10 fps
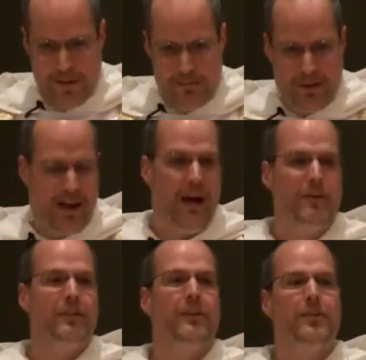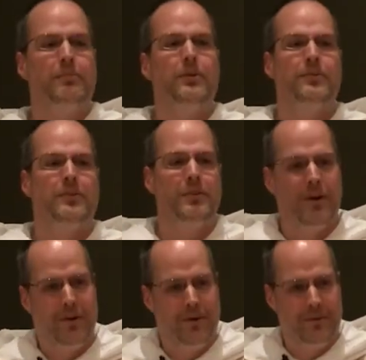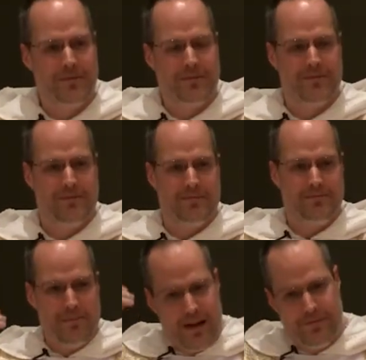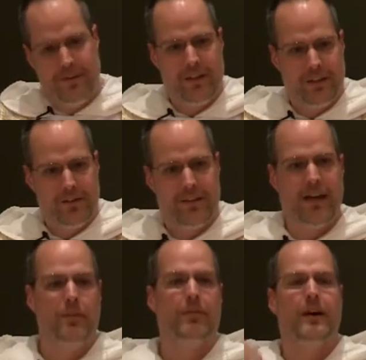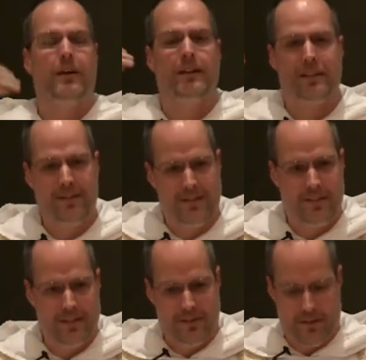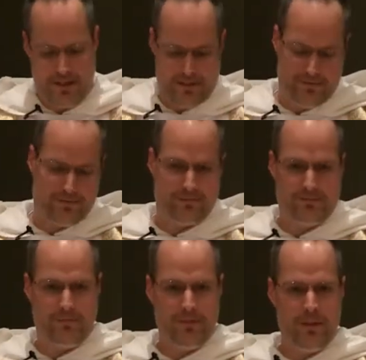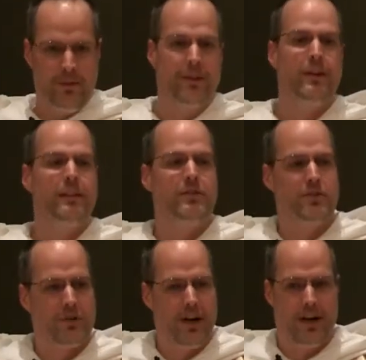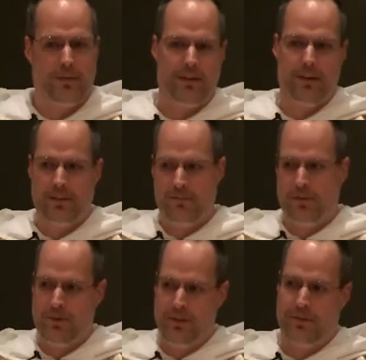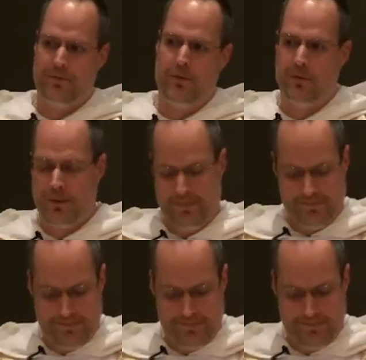But how was I supposed to know my failure in that without at least exerting, without at least trying, without at least pushing forward?